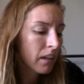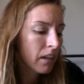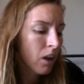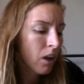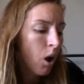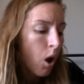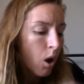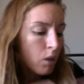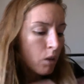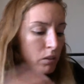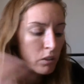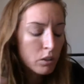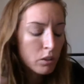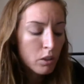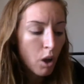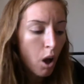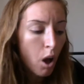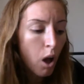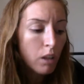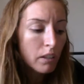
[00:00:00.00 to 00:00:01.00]

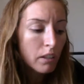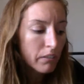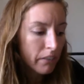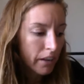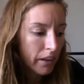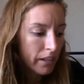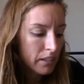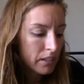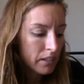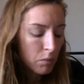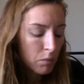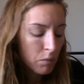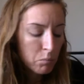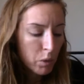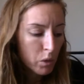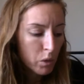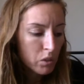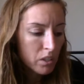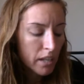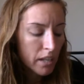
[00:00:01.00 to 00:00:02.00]
all of us
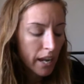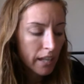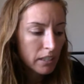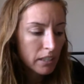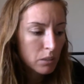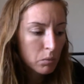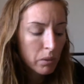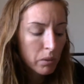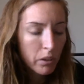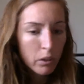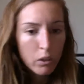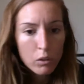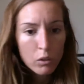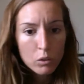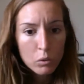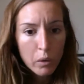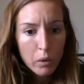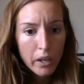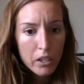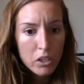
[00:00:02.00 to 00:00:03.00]
approach text with our
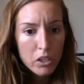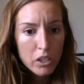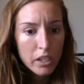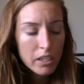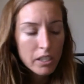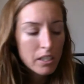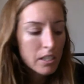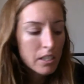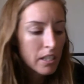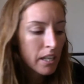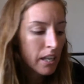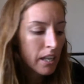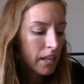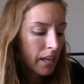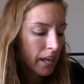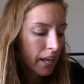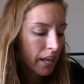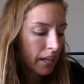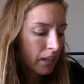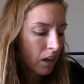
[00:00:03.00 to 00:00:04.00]
own questions
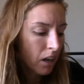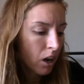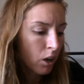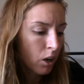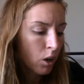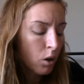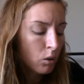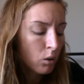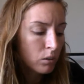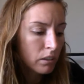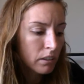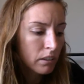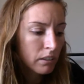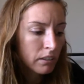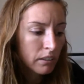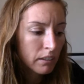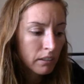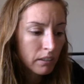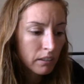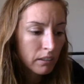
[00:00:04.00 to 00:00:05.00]
and our
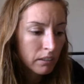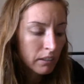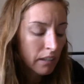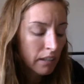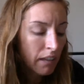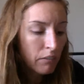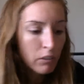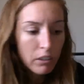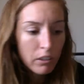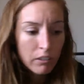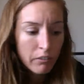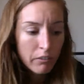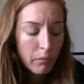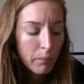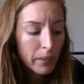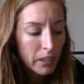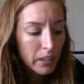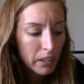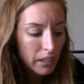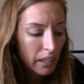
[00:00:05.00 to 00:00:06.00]
own level of
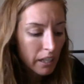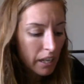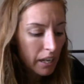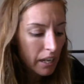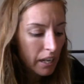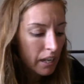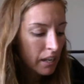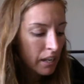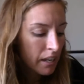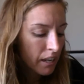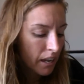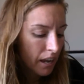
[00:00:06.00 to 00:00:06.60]
ability,